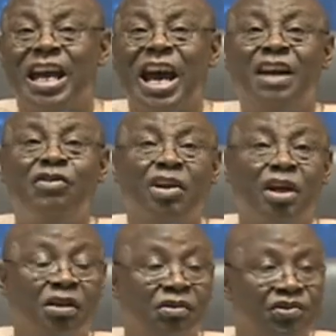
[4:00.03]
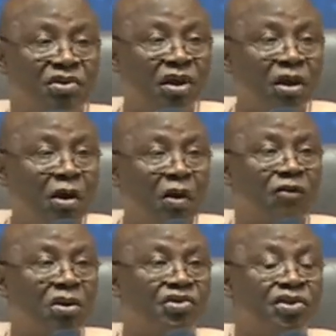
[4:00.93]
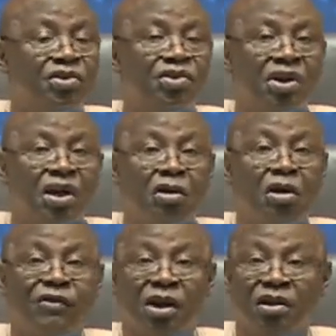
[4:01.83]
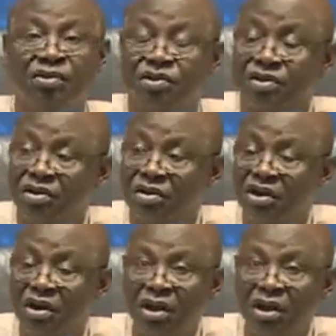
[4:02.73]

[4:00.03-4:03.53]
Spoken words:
the guardrails of constitutional governance.